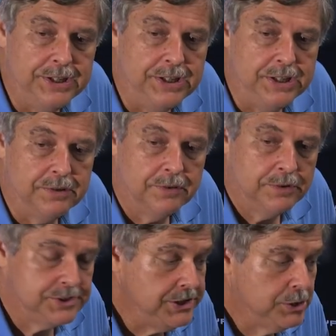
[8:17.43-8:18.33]

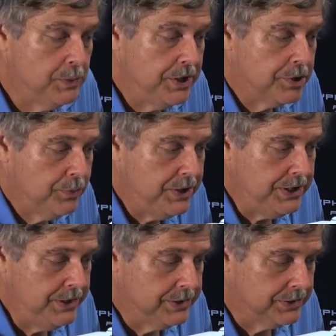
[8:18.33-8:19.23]
The
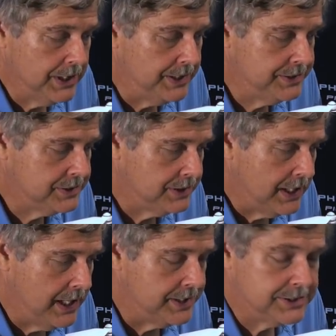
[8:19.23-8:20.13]
C23
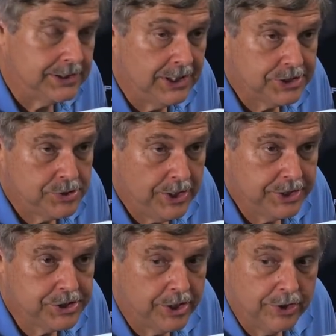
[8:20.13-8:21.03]
lens has an
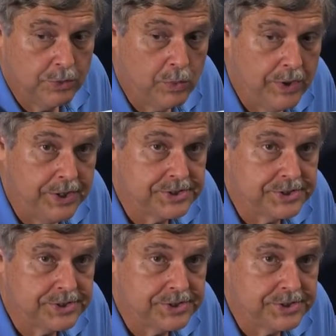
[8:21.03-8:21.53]
electronic shutter,